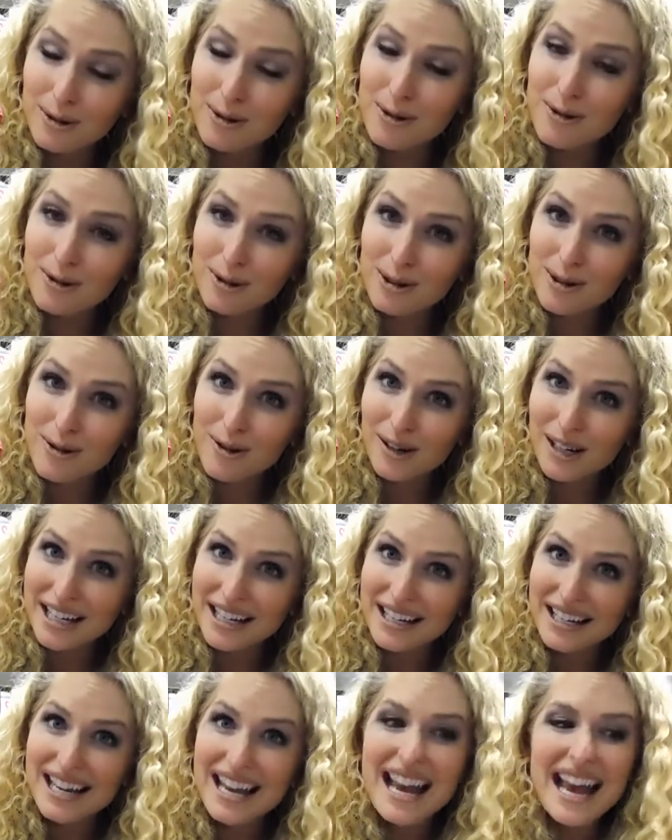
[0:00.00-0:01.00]
True
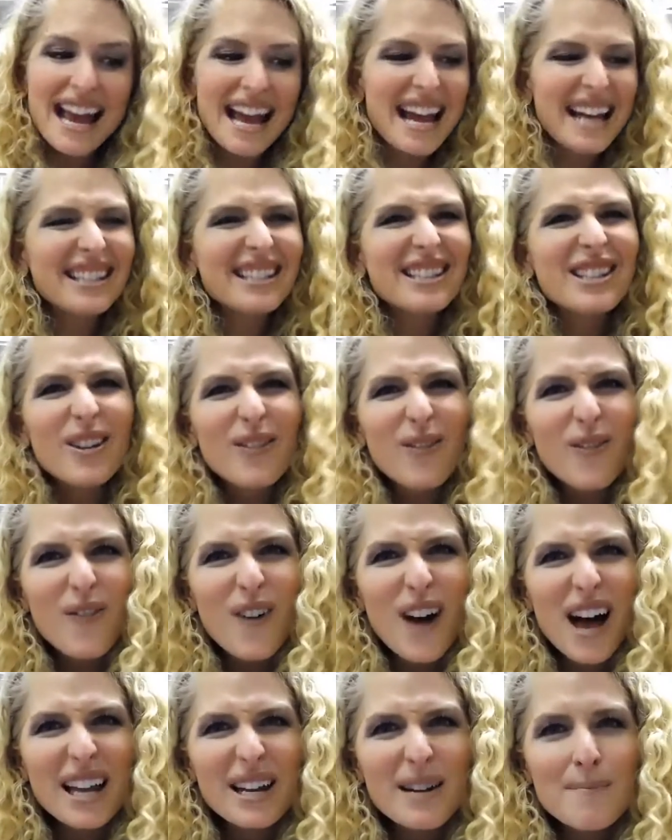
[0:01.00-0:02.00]
story. It's the
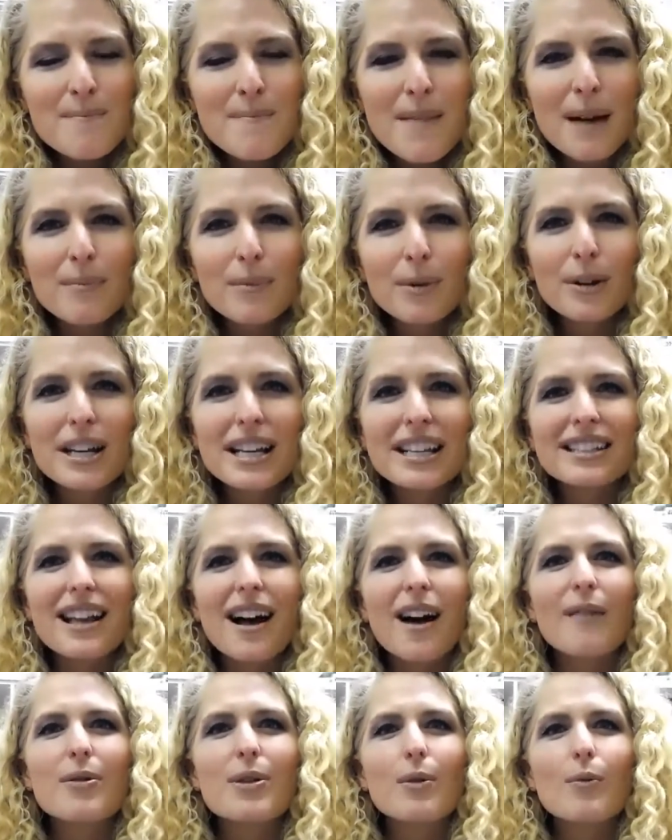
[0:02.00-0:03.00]
fun memories
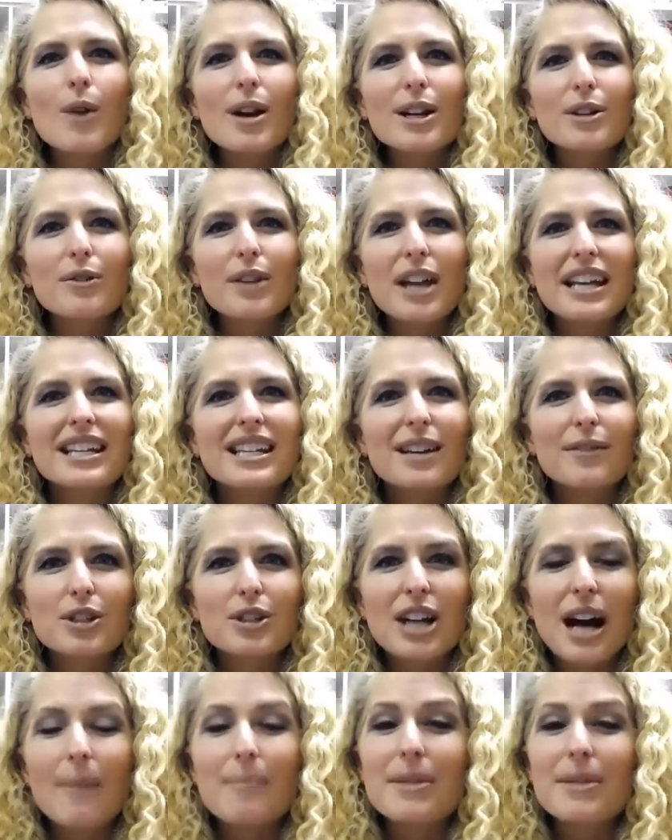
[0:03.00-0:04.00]
of the Wonderland gift
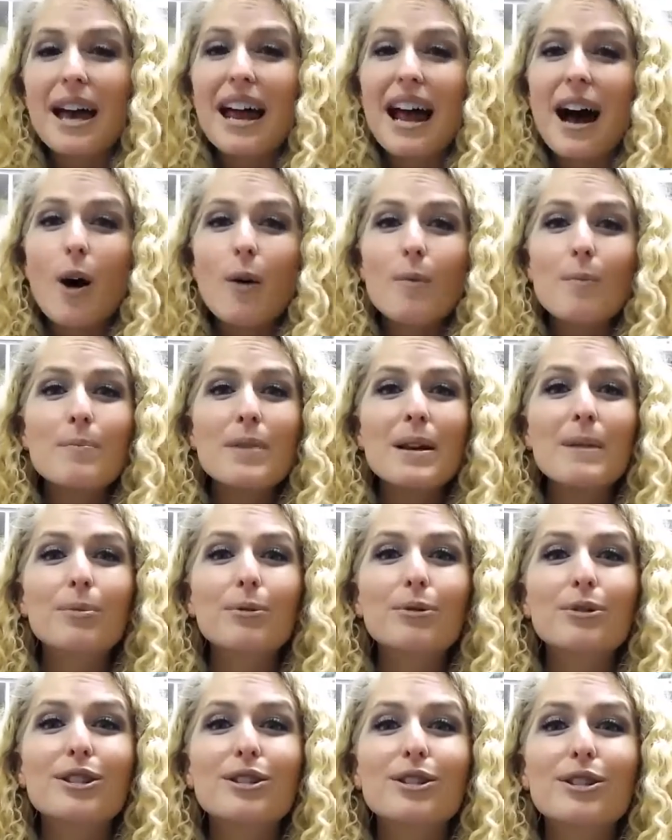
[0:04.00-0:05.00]
shop that help
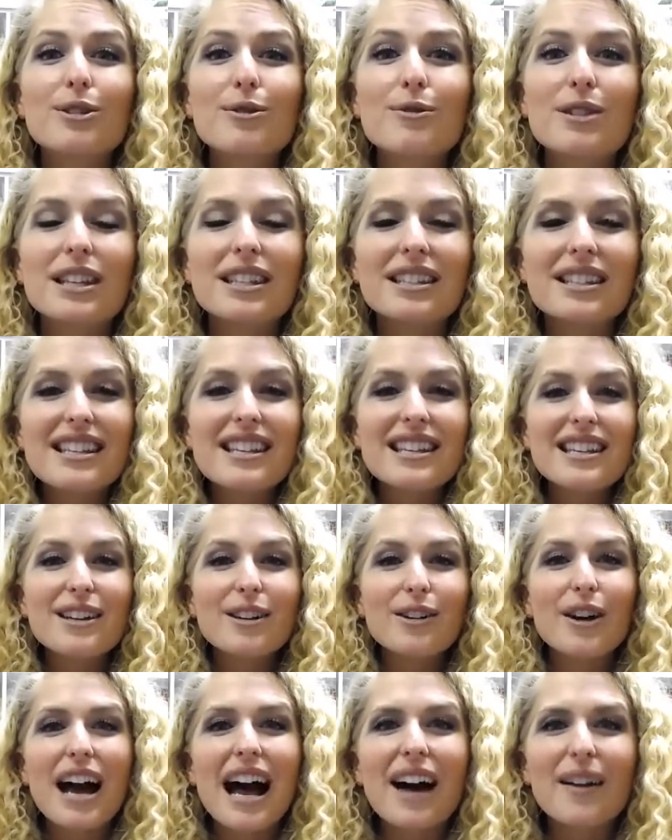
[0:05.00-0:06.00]
people to do this
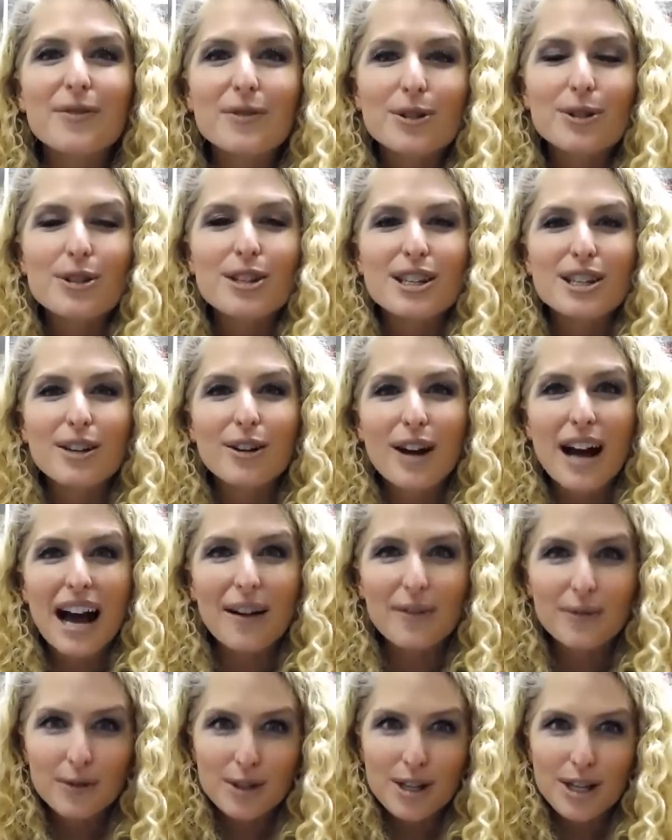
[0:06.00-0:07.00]
year after year
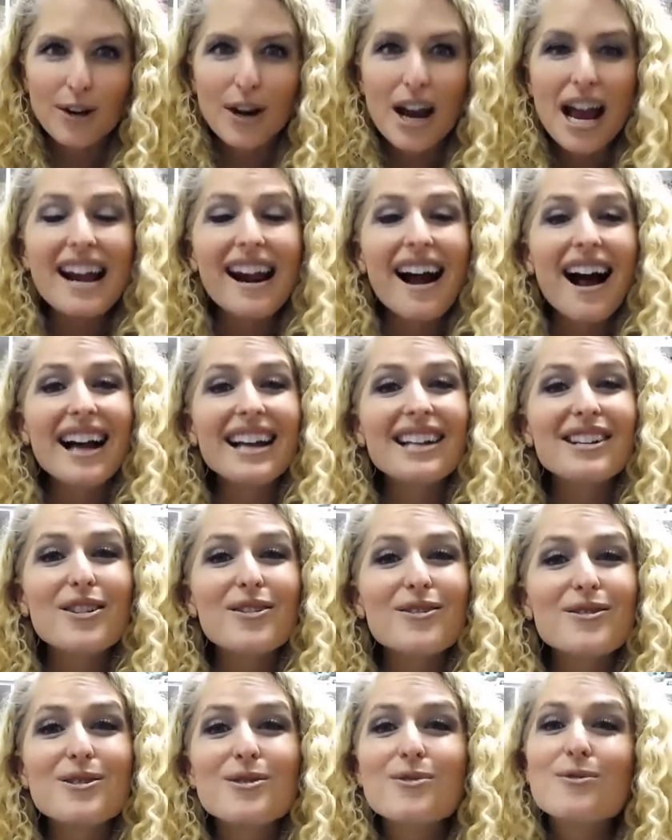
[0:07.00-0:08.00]
after year. And I
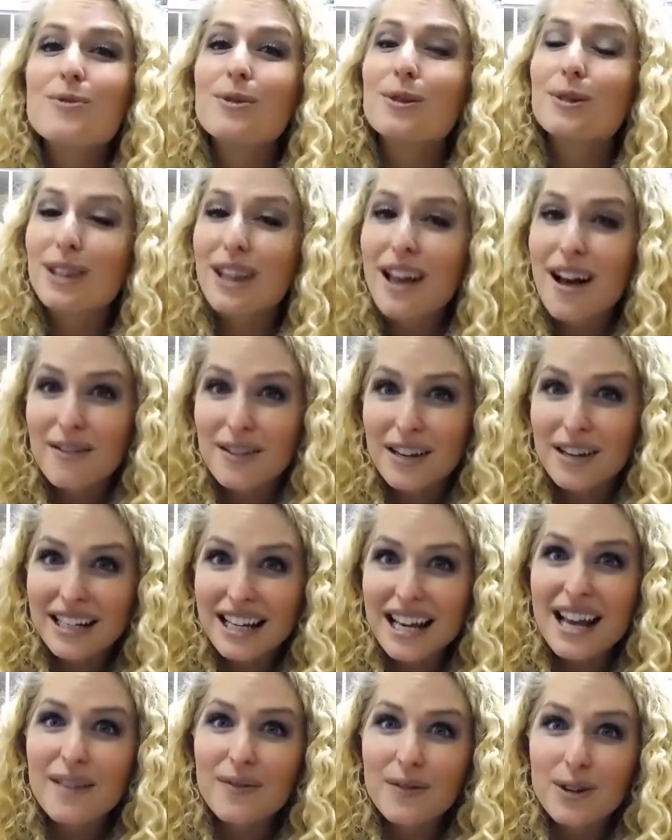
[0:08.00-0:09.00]
know you will love it
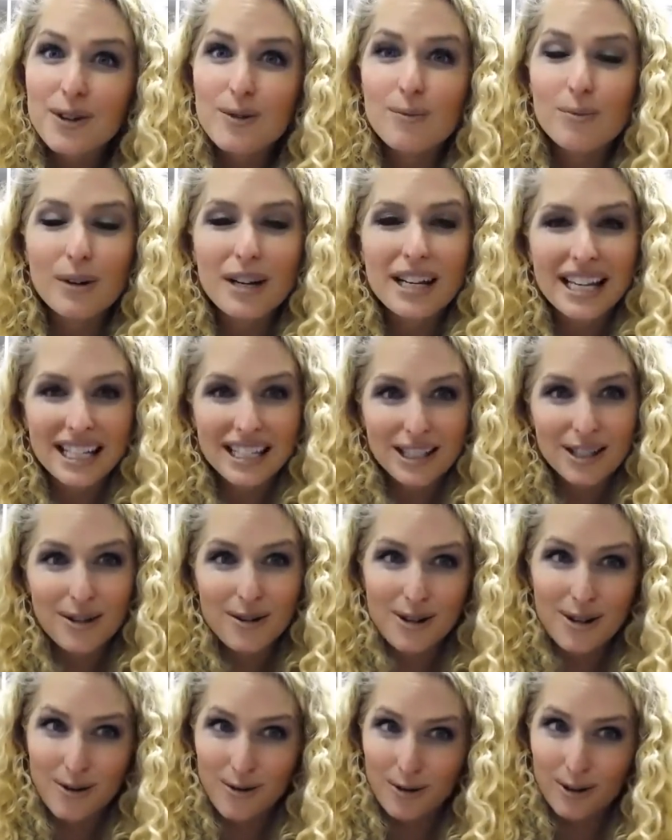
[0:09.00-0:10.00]
if you bring it
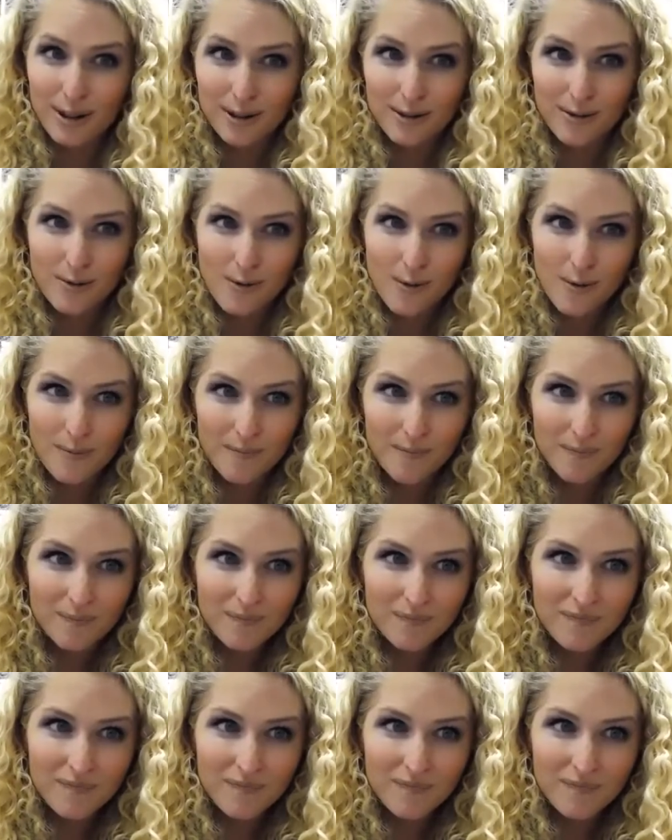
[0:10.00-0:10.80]
to your school.